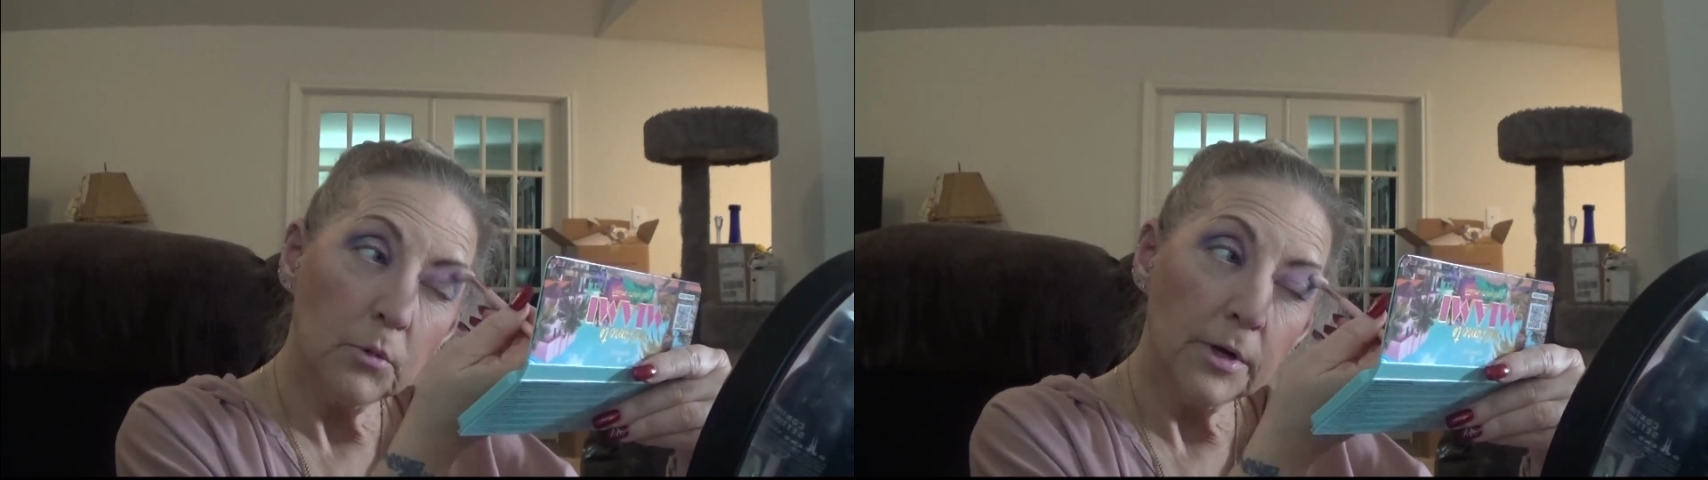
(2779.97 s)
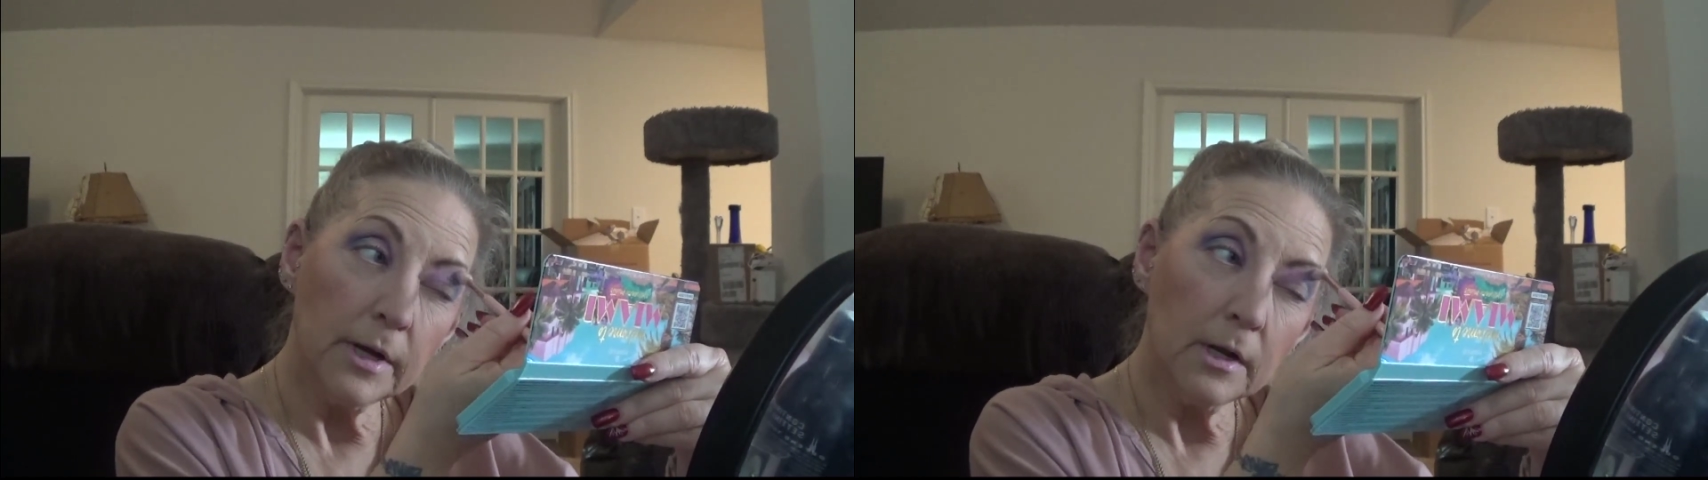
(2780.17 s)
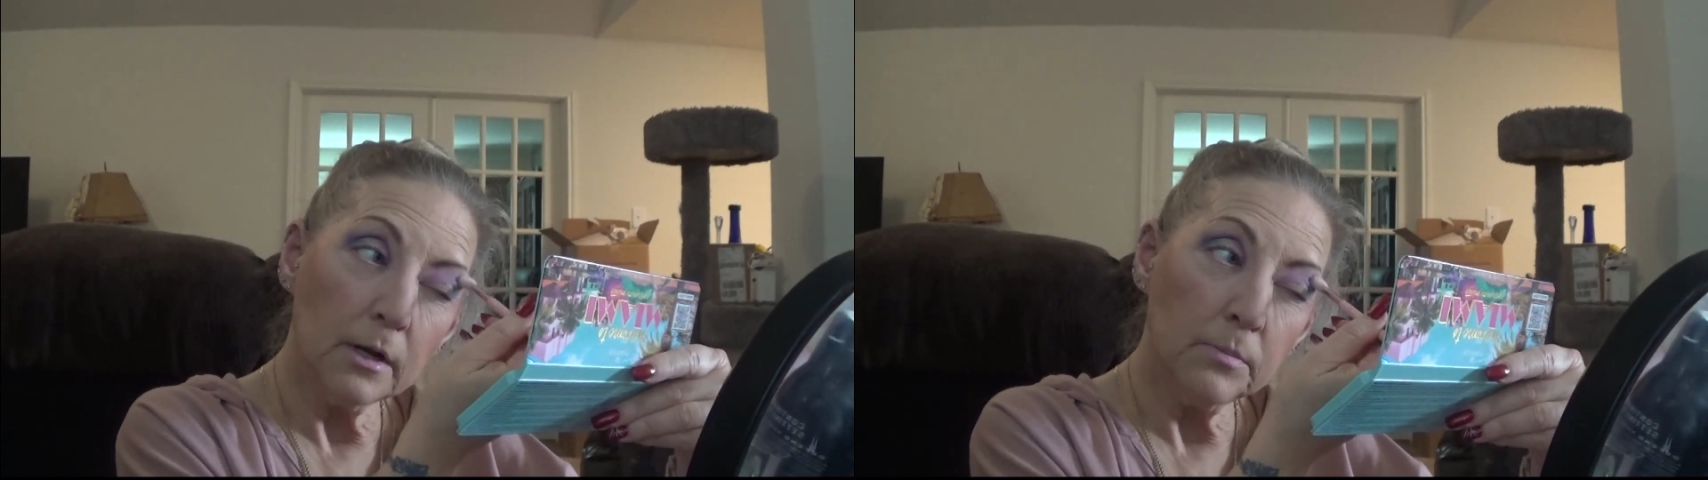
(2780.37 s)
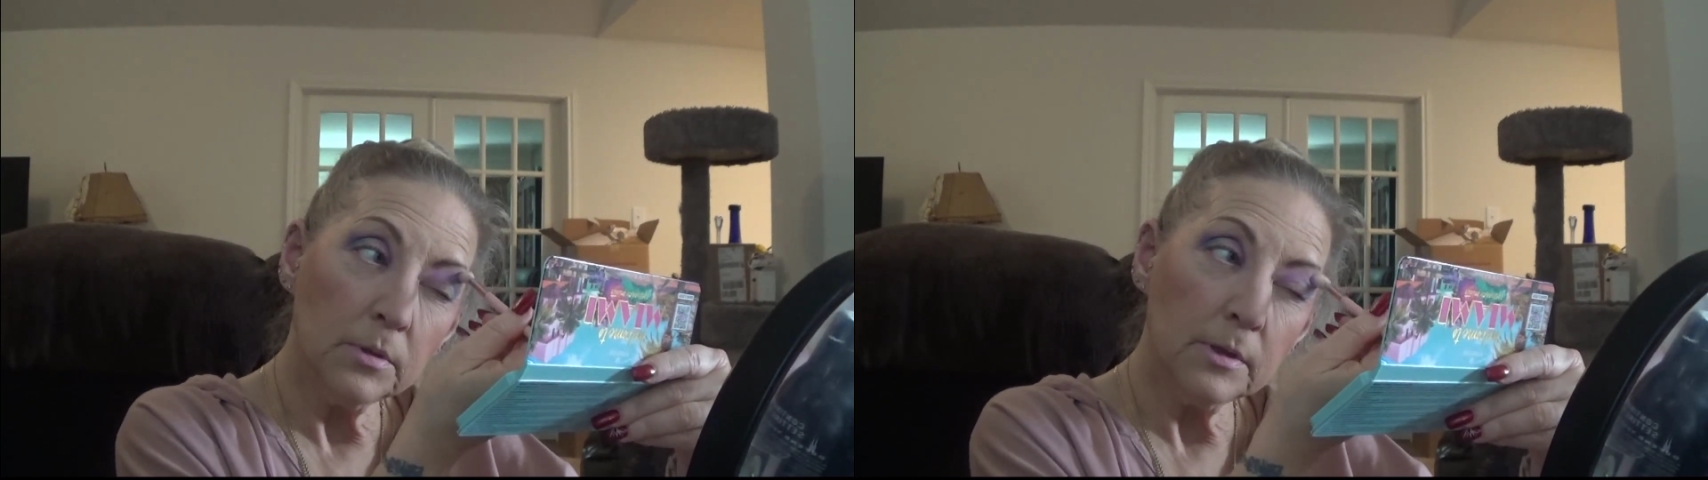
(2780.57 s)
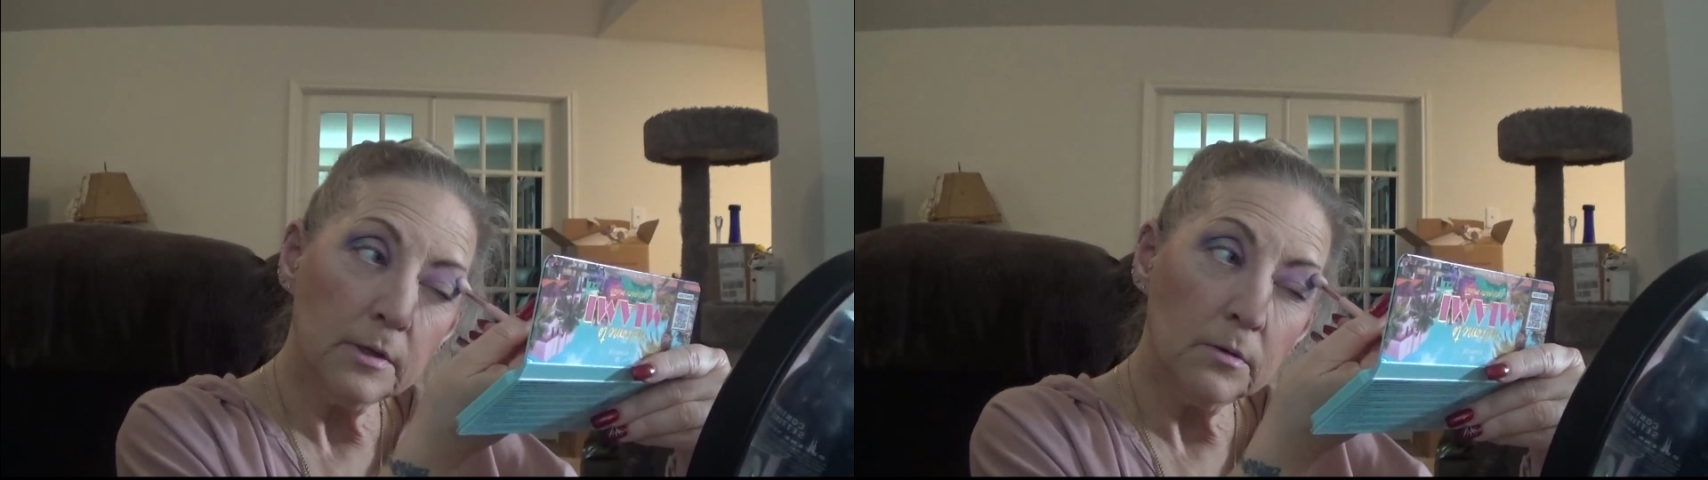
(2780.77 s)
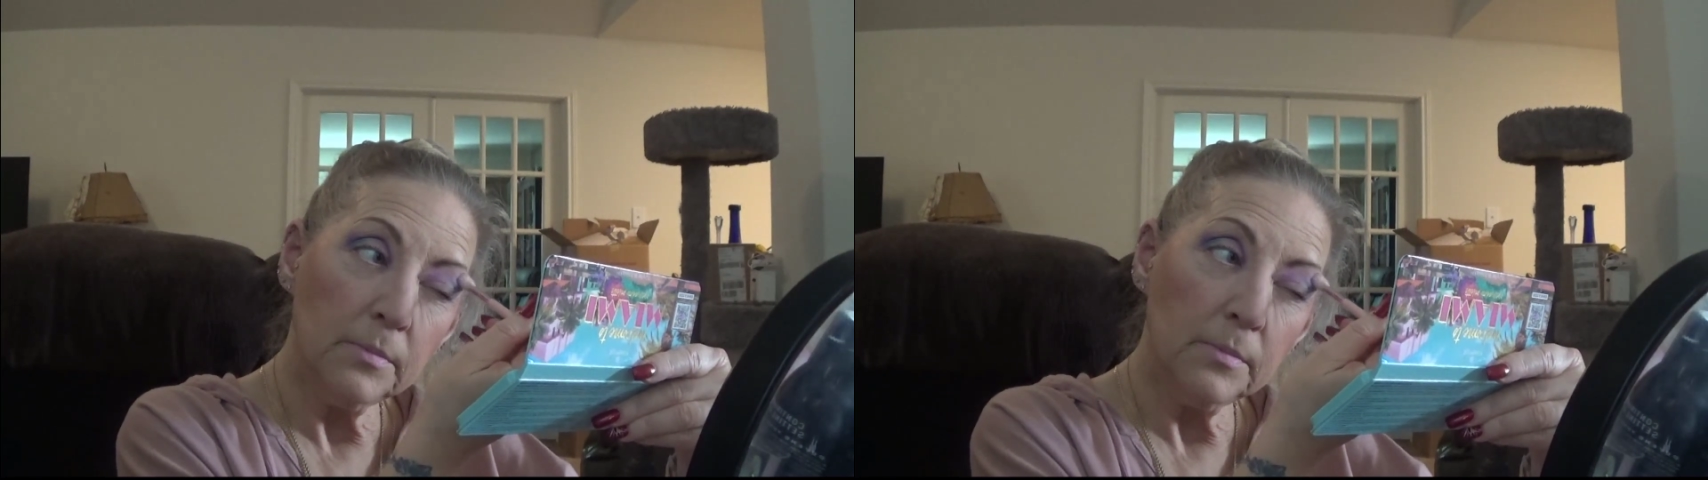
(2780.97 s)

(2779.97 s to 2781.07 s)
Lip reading: bring it up a little